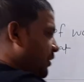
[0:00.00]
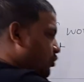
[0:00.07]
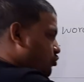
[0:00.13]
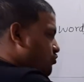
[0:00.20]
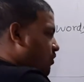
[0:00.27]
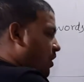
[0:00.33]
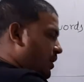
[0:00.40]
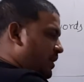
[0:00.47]
do
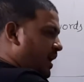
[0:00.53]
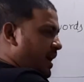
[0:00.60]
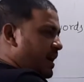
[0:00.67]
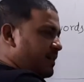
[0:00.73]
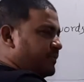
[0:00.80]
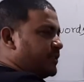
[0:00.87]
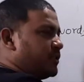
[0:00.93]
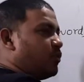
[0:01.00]
not
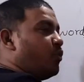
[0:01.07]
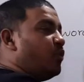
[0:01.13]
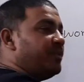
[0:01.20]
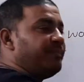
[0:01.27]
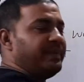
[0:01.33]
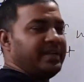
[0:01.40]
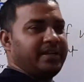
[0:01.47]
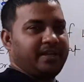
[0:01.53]
have their own
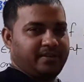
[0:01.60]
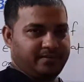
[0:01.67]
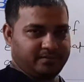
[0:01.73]
meaning.